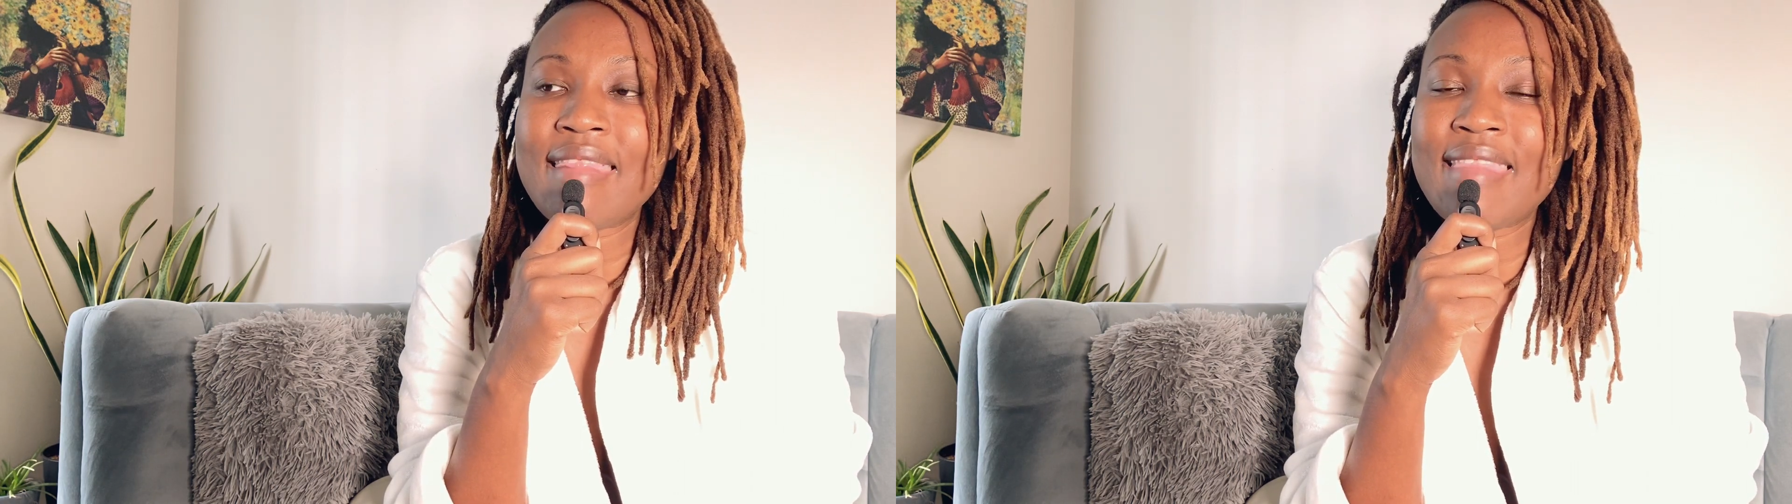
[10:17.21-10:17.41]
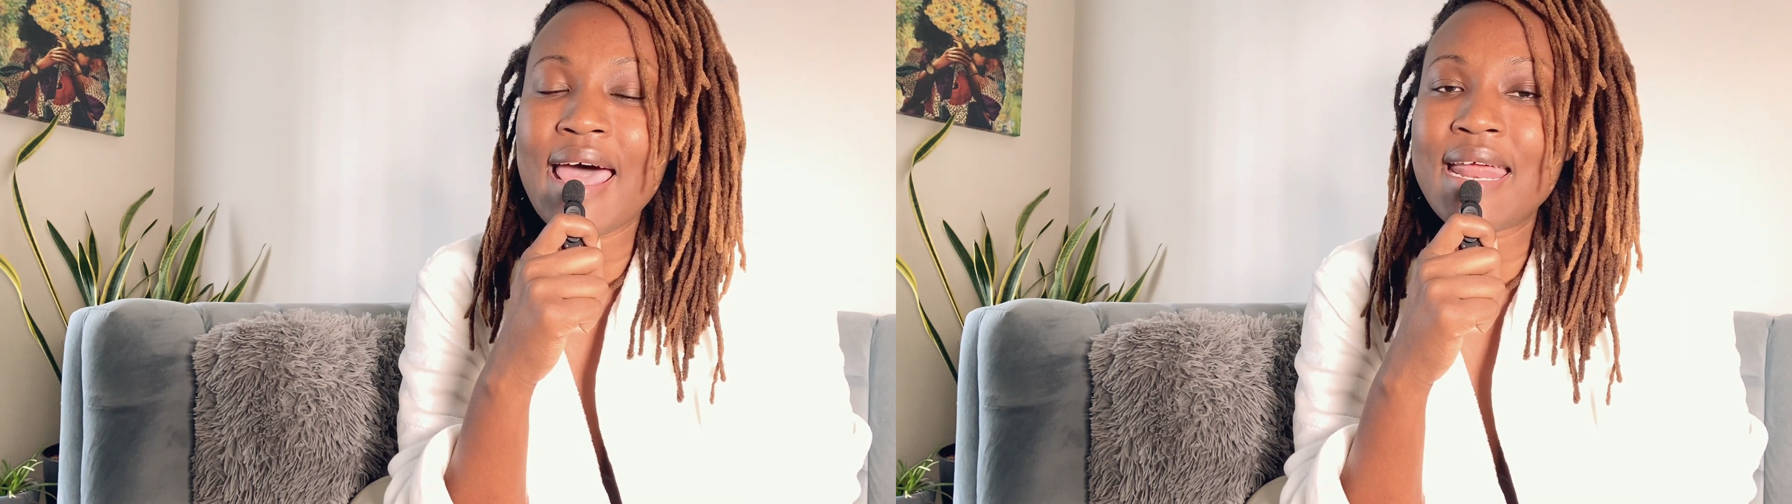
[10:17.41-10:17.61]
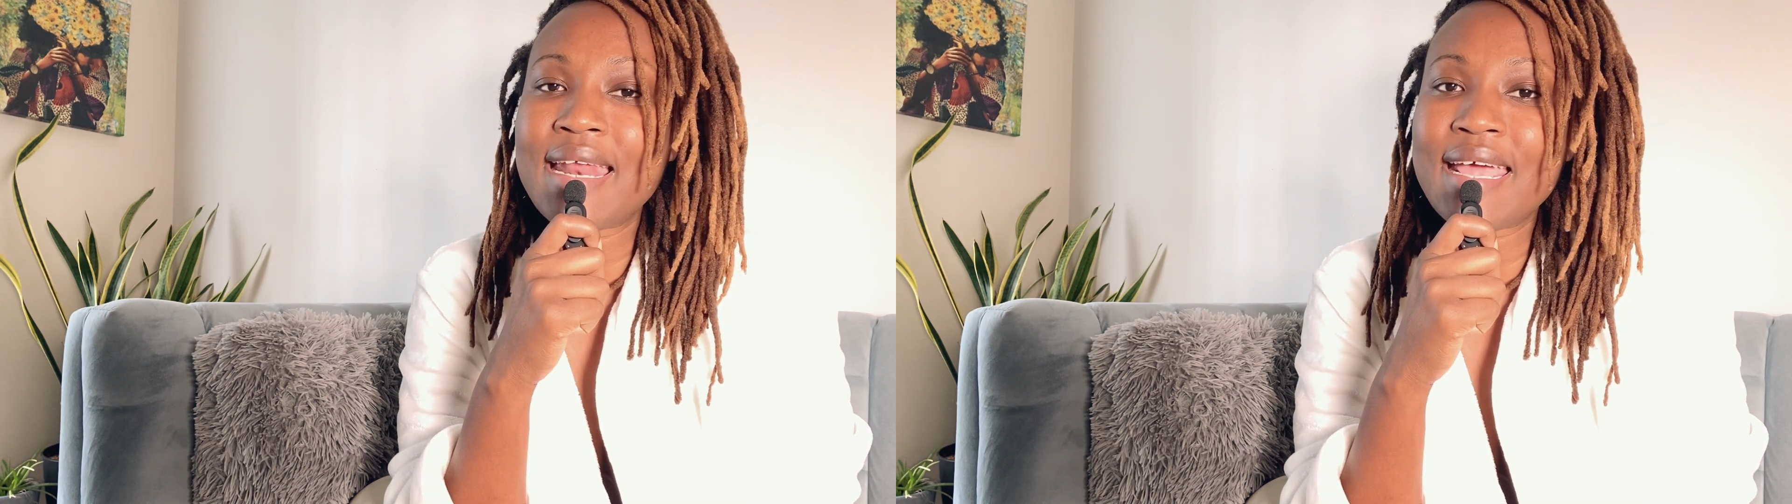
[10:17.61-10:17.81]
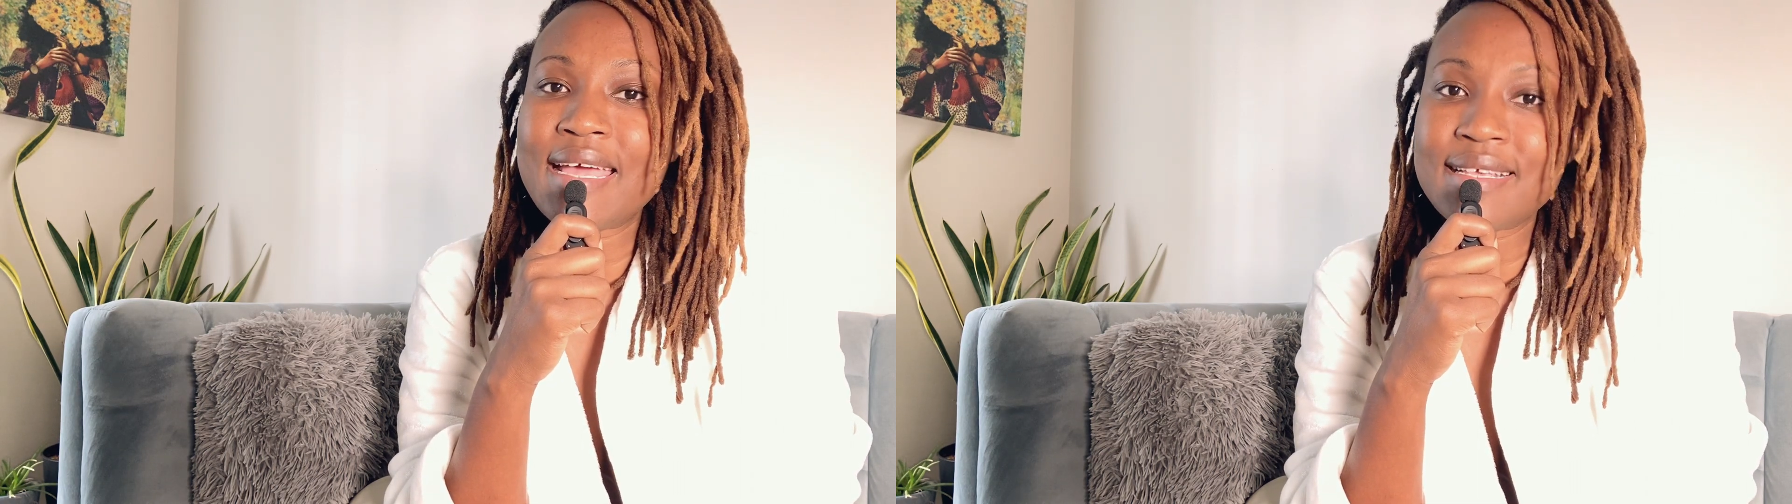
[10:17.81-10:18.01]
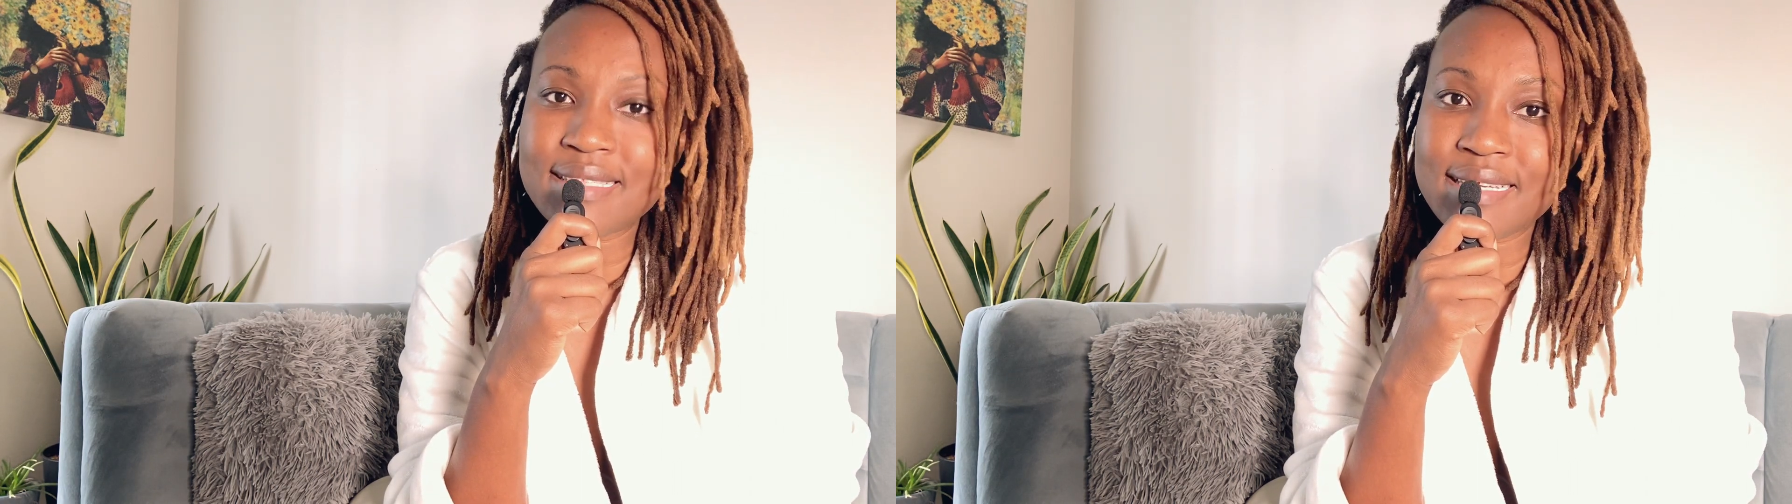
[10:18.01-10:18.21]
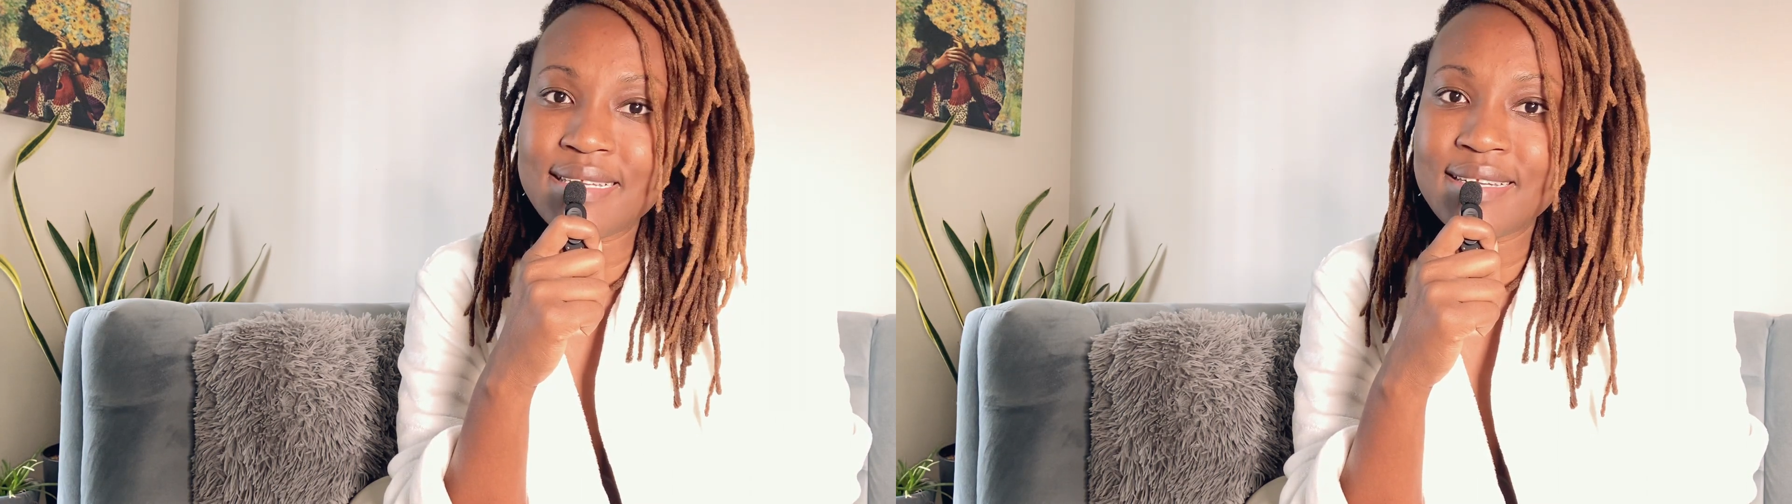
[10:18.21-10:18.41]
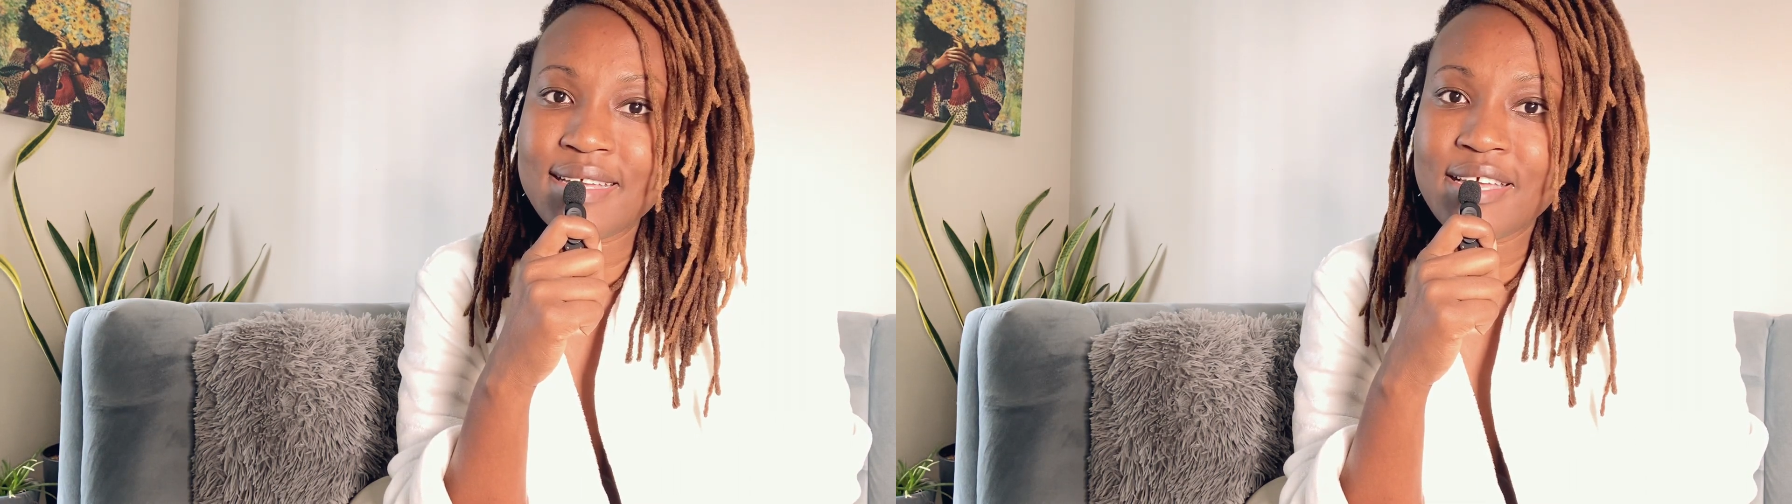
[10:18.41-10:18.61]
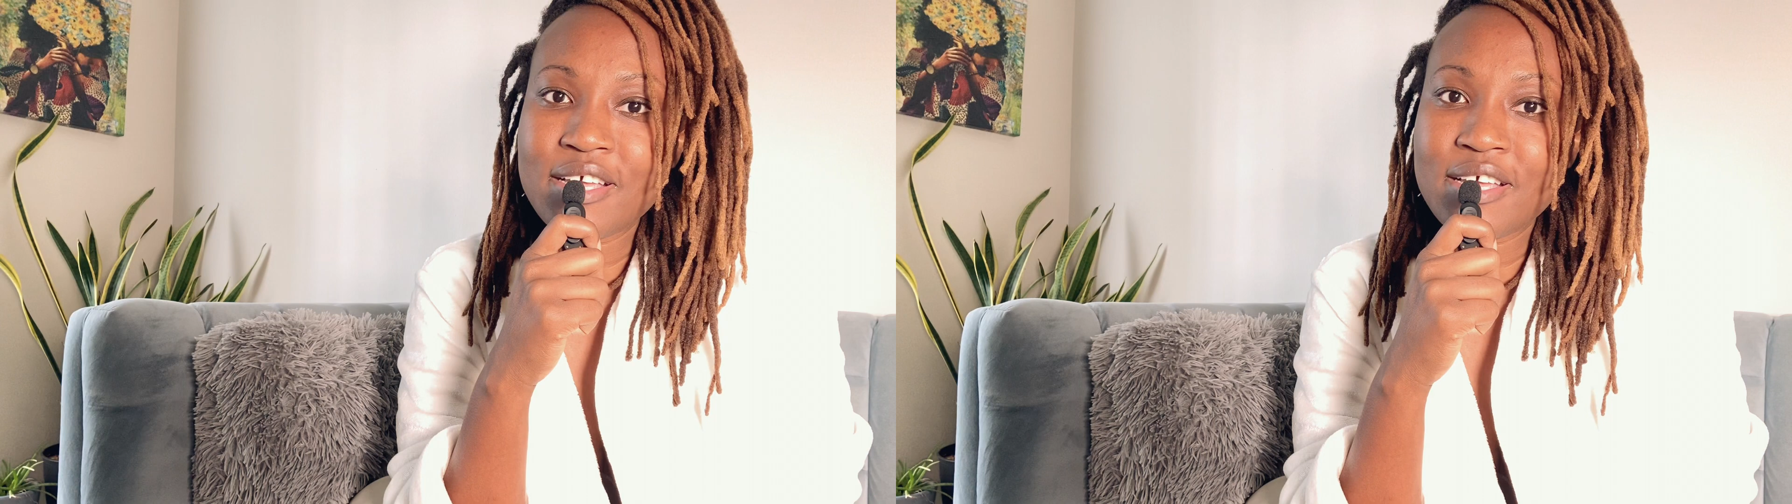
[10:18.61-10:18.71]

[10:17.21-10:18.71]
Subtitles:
that it isn't.